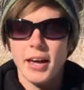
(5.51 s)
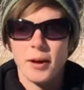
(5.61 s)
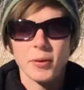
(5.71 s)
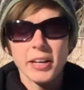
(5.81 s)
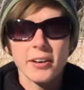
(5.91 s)

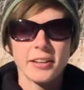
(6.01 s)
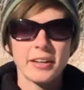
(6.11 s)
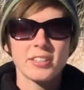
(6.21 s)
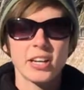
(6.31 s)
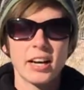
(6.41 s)
and we're here
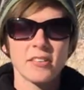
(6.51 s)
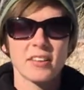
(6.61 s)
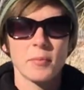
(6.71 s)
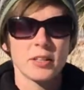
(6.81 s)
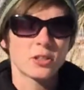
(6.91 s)
today to check out
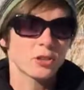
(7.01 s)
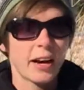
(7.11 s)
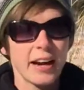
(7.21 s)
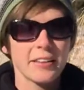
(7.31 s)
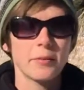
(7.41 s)
some of the
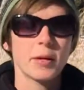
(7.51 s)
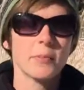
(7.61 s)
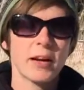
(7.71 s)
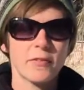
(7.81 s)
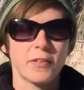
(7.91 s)
tracks that we
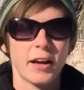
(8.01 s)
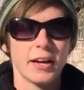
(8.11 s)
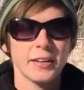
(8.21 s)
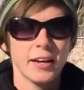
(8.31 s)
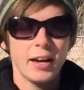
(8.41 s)
might
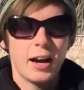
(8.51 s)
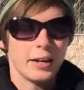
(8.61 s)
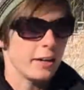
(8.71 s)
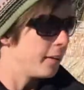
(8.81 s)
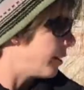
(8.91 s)
find
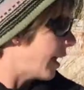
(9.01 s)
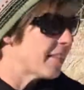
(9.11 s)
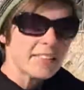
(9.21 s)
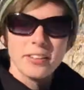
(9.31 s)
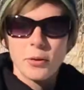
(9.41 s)
on a
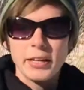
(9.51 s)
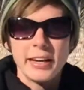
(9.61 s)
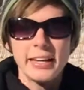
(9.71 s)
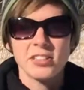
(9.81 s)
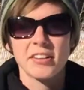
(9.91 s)
nice snowy
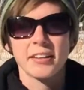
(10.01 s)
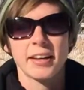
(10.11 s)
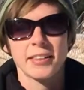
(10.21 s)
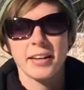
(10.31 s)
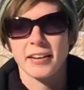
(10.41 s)
day just
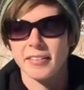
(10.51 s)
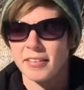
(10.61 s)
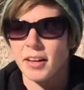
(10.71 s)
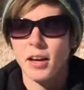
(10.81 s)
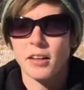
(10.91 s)
like
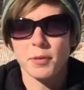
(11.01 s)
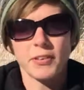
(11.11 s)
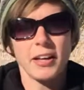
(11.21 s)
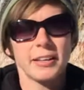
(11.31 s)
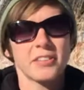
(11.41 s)
this. Spring
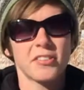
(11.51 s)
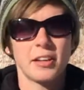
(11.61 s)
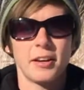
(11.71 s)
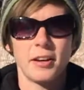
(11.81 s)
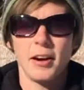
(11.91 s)
Valley Nature
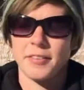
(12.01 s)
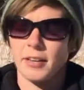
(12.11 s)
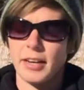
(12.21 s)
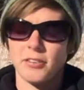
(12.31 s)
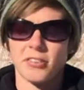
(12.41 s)
Center is
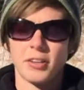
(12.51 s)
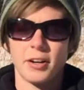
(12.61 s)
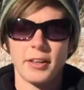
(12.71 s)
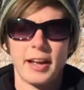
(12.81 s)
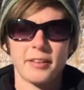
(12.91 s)
a nature
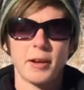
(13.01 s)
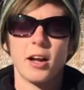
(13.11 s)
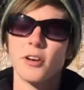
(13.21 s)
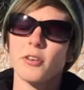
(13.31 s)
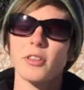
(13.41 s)
center that has about
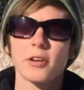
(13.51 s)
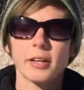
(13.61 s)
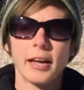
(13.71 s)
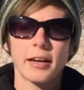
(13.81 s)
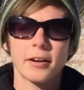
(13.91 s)

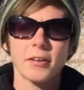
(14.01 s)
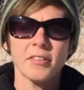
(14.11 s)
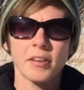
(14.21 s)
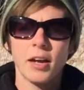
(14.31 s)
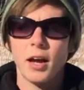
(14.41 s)
130
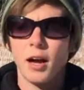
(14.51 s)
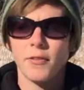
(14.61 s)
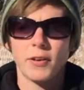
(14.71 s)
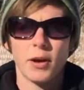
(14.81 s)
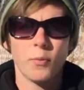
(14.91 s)
acres
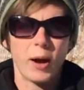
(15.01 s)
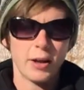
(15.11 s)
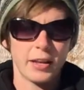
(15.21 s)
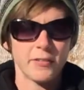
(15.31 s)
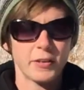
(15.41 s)
of
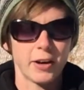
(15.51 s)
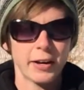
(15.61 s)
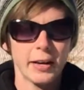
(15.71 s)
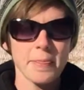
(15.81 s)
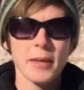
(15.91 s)
wildlife
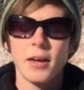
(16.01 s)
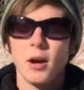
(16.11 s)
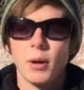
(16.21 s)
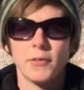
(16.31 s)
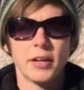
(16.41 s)
area.
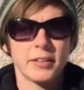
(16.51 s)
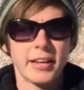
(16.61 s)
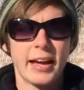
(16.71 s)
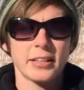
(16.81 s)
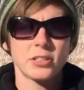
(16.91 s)
We have an
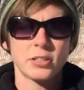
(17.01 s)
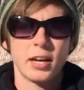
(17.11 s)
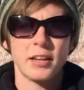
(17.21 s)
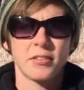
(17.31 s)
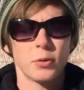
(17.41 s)
attached
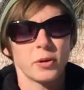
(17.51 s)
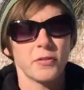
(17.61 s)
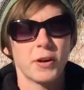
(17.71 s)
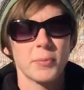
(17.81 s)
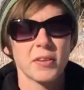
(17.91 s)

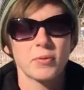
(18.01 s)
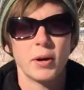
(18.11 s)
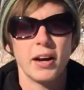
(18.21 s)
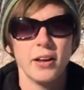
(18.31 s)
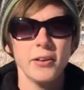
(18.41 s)
historical farm as
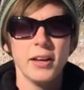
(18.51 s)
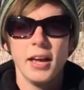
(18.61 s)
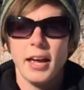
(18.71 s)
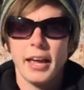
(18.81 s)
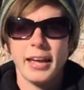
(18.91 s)
well,
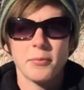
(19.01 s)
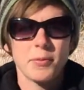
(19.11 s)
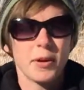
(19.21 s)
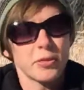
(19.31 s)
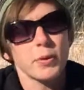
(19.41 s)
and we
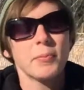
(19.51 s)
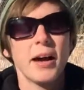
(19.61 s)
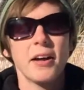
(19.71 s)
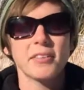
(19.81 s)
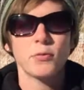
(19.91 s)
have about 3
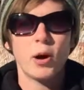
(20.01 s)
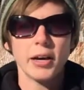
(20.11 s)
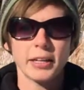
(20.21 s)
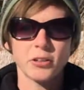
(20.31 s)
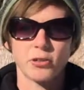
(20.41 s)
miles of
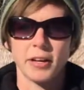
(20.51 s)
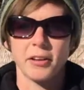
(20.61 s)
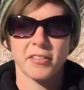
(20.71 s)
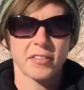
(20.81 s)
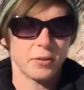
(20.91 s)
walking
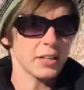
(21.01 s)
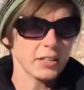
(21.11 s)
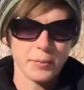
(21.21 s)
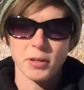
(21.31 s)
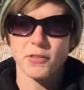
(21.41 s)
trails. So
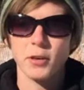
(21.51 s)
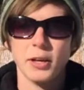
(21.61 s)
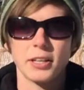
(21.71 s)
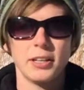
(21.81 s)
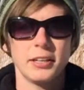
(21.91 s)
anytime you feel
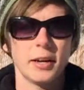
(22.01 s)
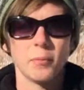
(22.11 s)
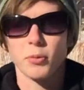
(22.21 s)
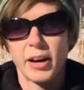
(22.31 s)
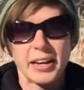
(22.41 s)
like you need a
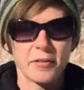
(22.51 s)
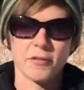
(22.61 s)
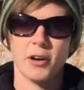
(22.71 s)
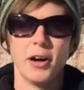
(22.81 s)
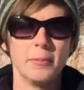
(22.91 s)
break
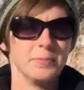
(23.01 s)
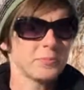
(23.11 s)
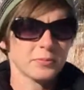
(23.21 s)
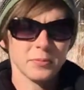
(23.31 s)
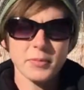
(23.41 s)
from
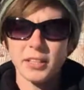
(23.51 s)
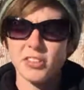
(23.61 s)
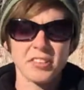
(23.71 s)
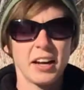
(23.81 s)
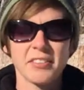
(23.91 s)

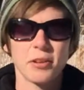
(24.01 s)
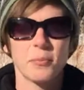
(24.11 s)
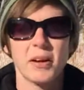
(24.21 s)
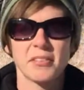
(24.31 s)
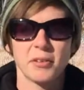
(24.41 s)
just the hustle
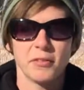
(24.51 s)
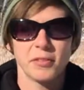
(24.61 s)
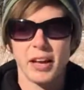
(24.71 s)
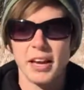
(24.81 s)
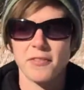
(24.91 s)
and bustle
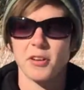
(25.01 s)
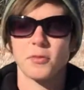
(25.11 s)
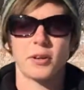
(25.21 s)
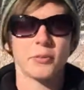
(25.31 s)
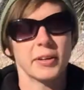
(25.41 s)
of life or
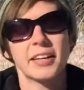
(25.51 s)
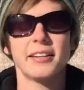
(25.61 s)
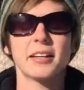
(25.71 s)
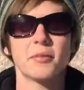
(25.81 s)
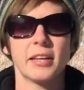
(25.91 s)
just want to
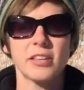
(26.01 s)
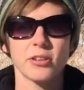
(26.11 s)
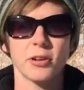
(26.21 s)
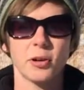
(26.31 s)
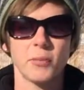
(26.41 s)
reconnect with
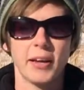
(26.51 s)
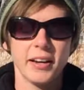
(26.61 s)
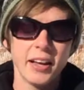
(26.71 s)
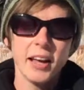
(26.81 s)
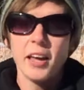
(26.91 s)
nature a little bit,
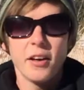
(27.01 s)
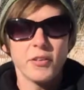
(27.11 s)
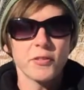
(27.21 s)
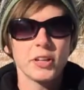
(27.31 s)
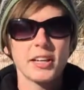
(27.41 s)

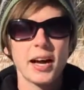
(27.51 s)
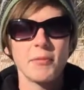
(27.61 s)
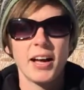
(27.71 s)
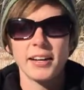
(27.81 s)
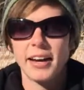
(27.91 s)
feel free to
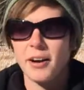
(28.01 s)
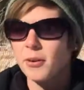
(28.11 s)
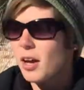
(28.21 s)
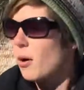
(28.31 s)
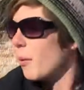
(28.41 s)
come on
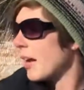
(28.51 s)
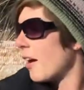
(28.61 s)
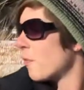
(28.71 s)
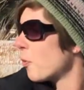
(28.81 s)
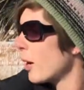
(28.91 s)
out. We
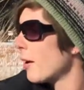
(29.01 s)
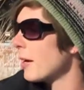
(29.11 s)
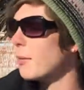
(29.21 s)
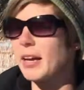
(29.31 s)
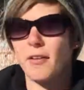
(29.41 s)
have
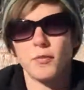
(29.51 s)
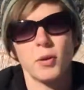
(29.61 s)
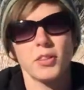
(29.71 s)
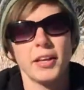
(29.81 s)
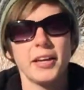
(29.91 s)
prairie, we have
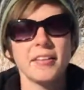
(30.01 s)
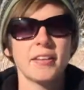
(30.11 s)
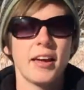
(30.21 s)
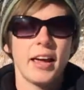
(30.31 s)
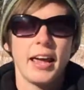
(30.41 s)
woodlands,
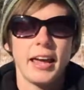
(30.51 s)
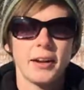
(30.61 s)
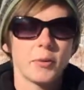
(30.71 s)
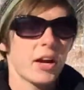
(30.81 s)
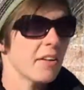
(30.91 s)
and we